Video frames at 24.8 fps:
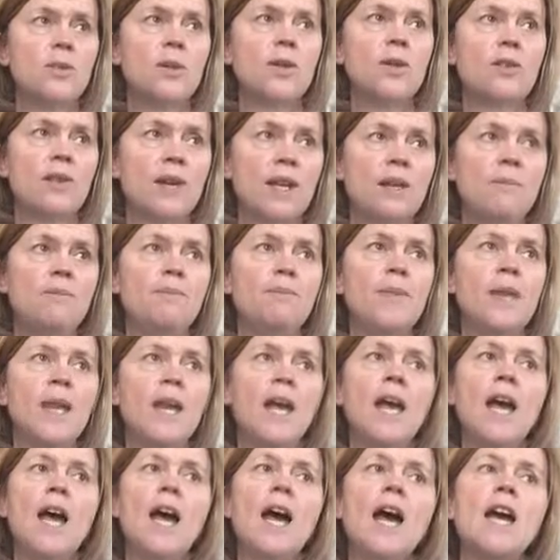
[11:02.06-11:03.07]
to agree.
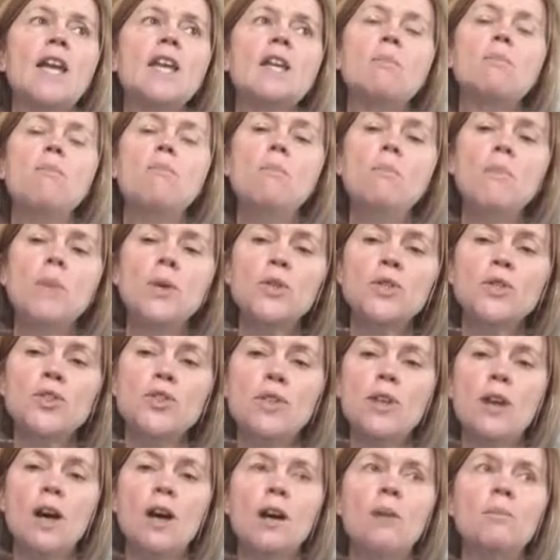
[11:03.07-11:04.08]
And it
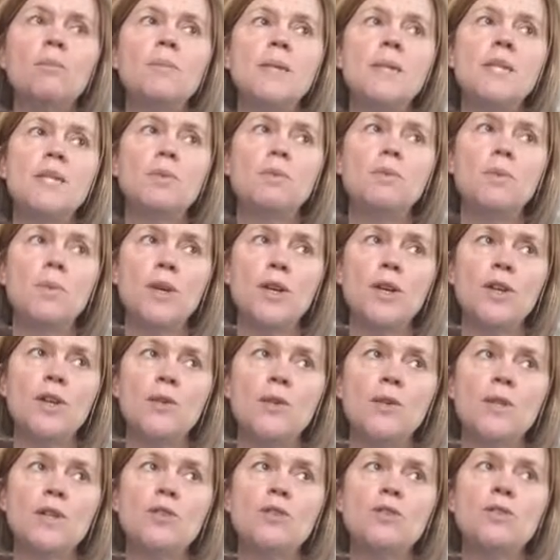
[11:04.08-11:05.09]
must not be someone
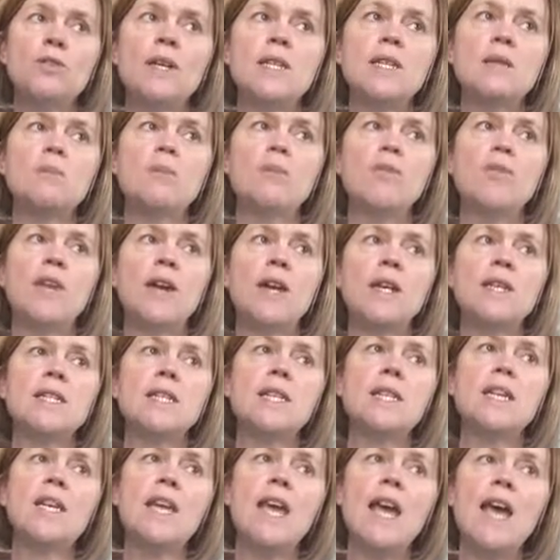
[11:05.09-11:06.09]
who is already
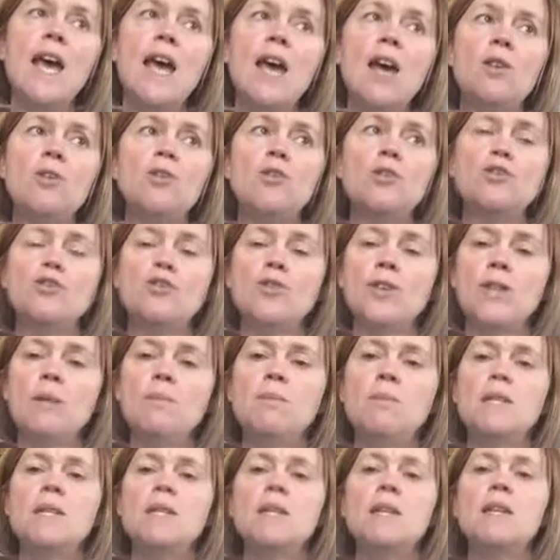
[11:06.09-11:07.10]
providing care or
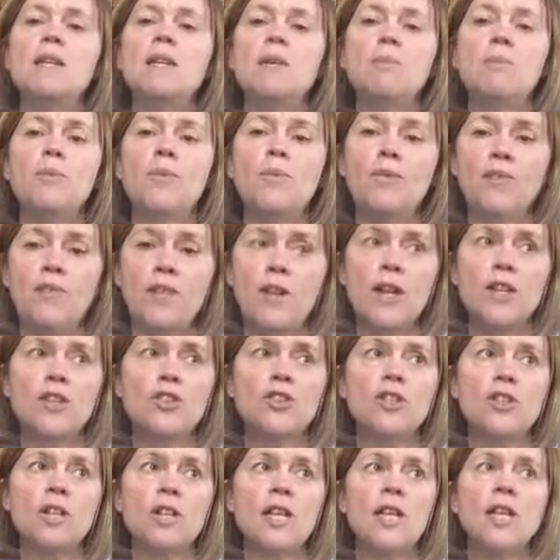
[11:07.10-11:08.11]
treatment in a
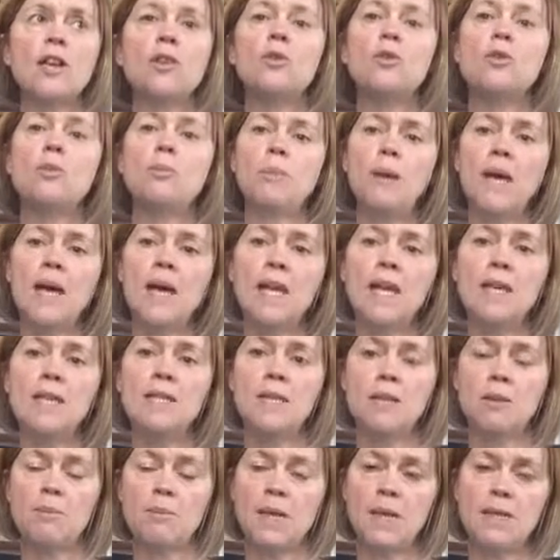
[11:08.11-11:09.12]
professionally or
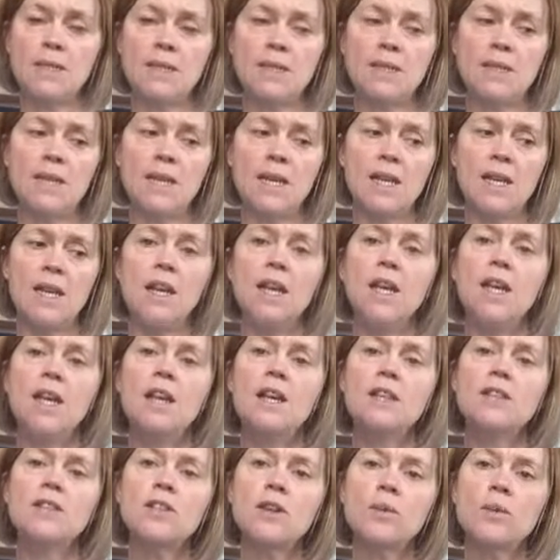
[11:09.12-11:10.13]
paid capacity.
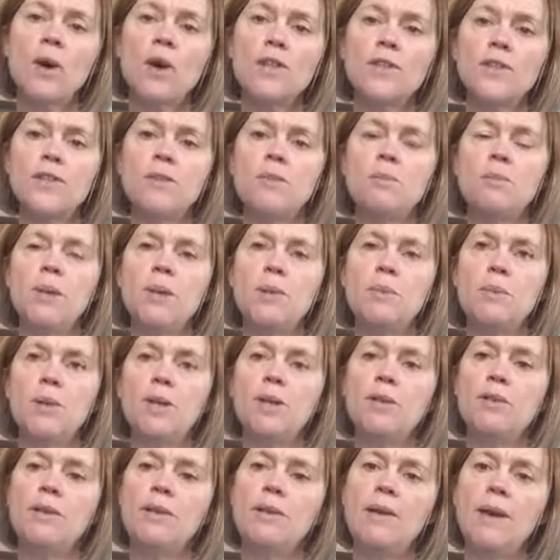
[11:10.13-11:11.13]
So often people
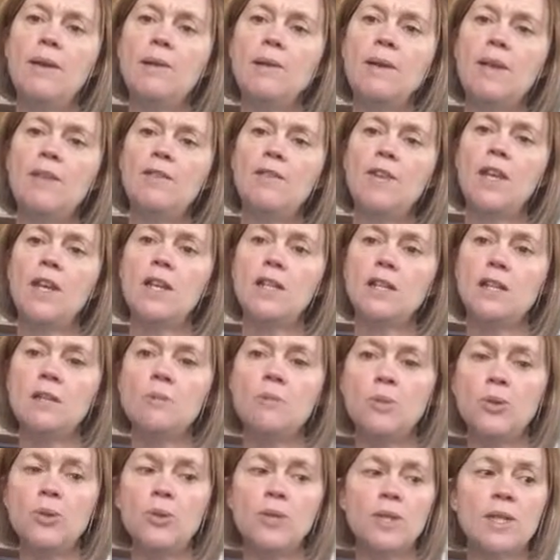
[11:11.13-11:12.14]
who like living in
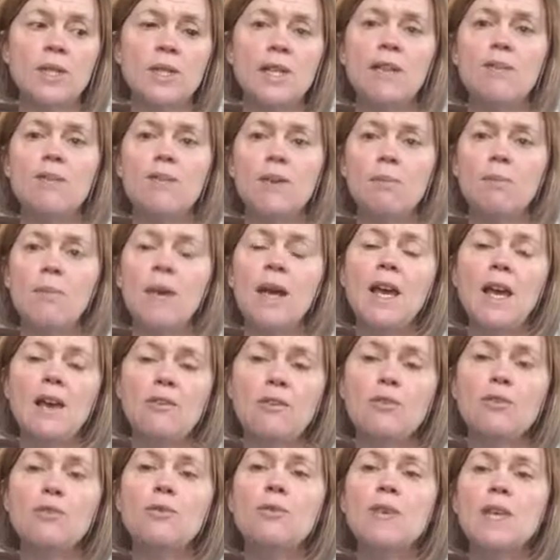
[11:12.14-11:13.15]
supported living might
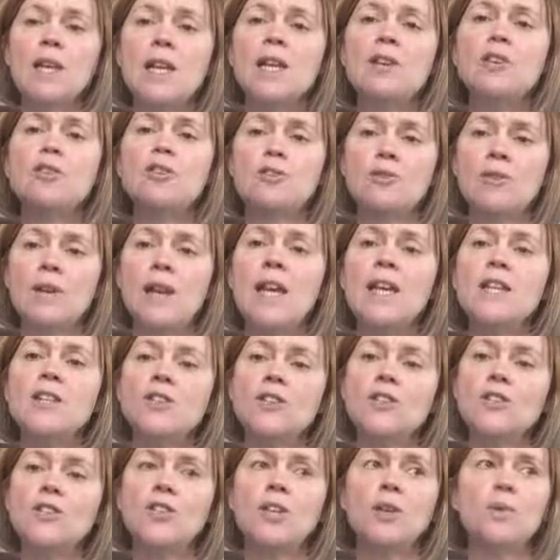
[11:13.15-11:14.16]
have a really good
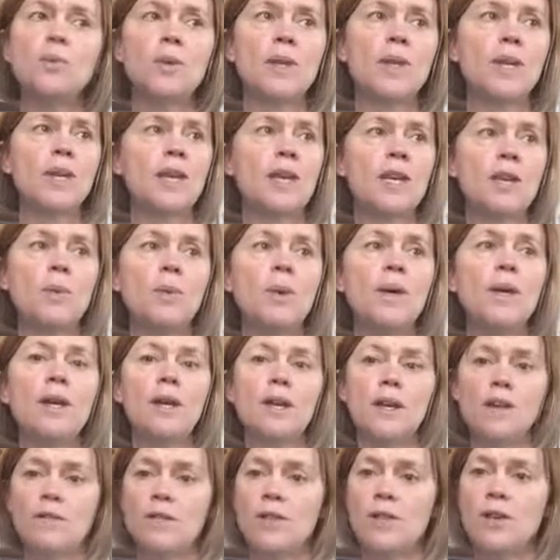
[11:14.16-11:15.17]
relationship with a key
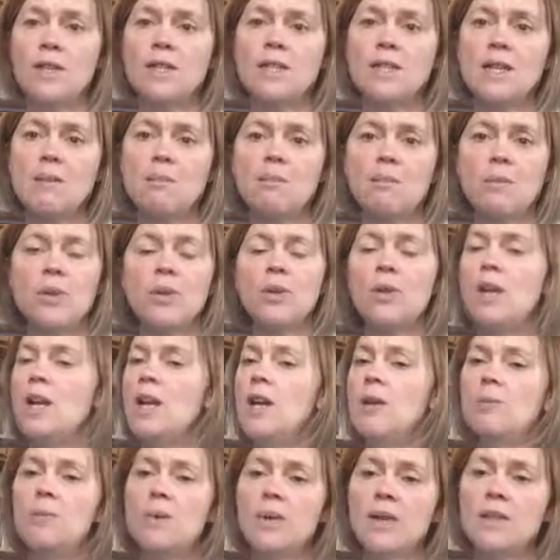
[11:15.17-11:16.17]
worker, for example,
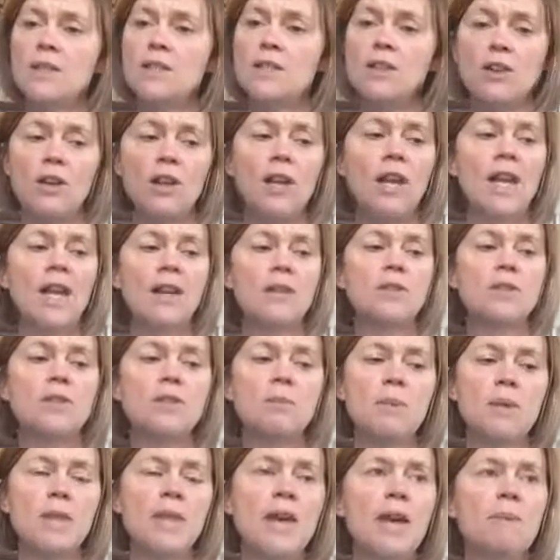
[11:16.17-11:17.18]
but it's not allowed
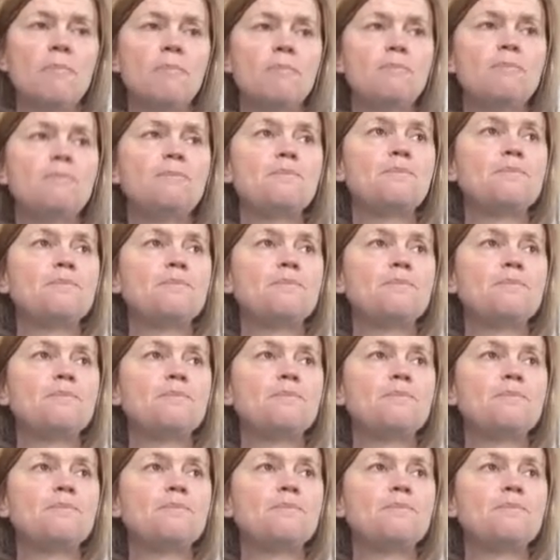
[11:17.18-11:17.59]
to be them.